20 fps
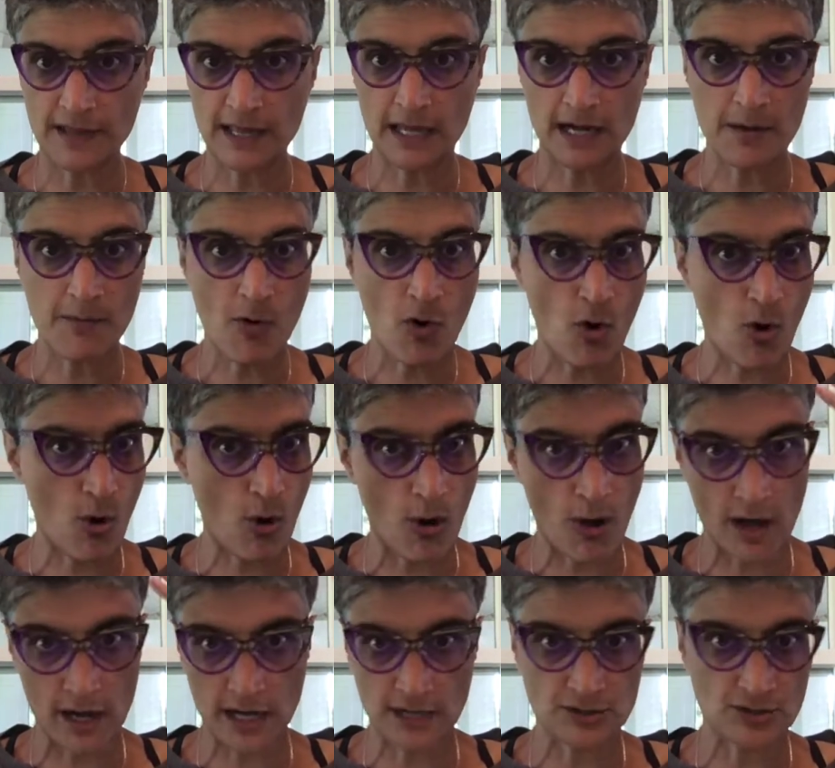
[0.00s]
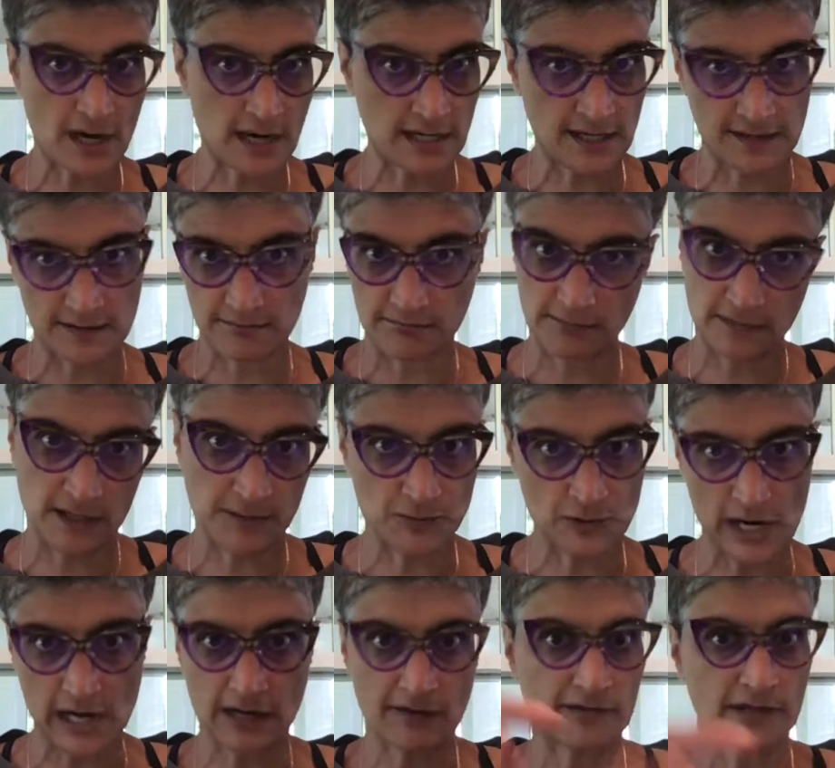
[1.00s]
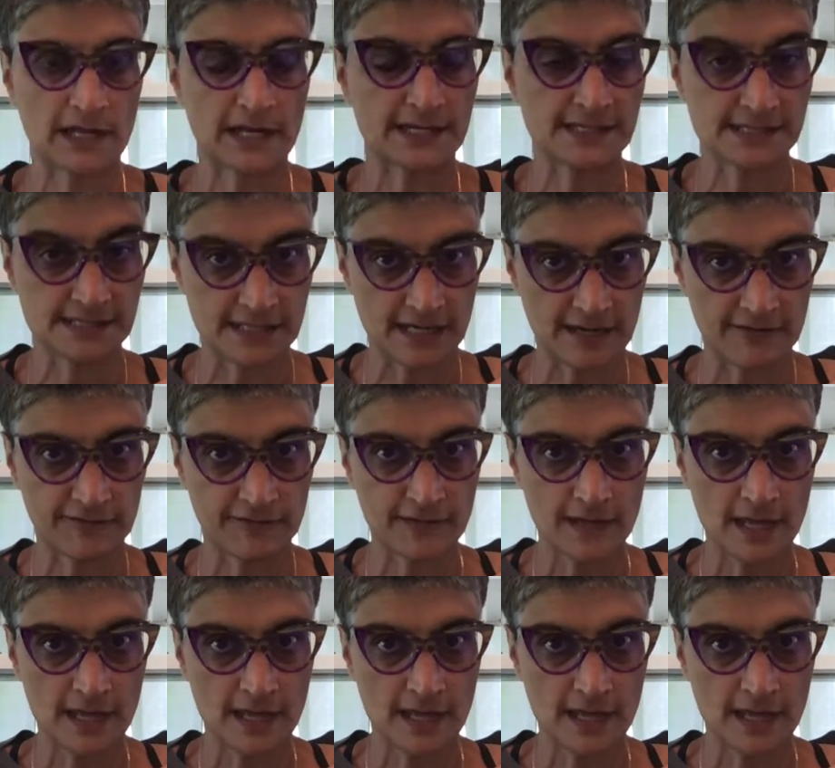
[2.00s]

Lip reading: And I'm already trying to keep track of a lot of stuff.